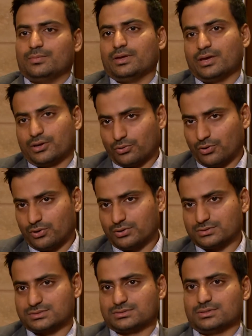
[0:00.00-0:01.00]

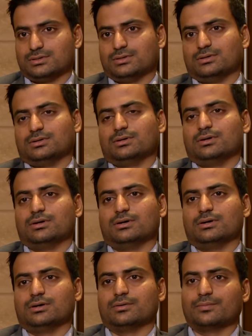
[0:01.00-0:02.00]
across
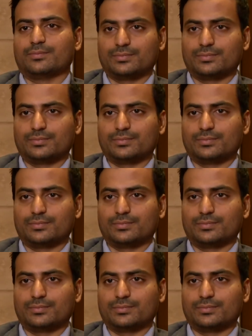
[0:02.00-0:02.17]
the